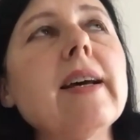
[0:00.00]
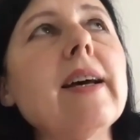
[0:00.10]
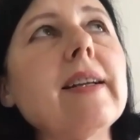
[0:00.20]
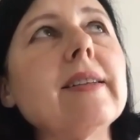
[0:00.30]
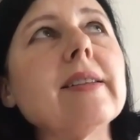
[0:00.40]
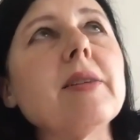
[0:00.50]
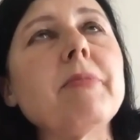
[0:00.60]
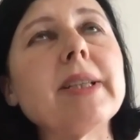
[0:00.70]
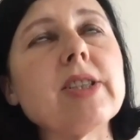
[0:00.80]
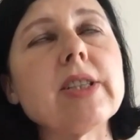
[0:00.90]

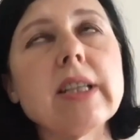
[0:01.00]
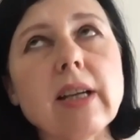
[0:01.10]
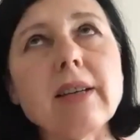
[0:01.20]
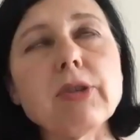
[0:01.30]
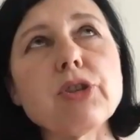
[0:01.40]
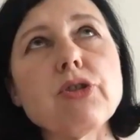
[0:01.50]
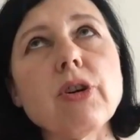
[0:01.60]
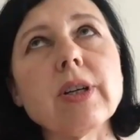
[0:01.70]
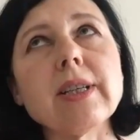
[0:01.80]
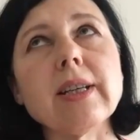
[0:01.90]
But still, I was
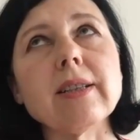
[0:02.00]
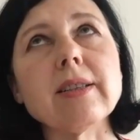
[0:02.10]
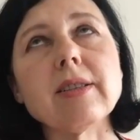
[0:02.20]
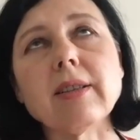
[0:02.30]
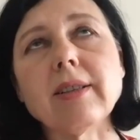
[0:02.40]
shocked, and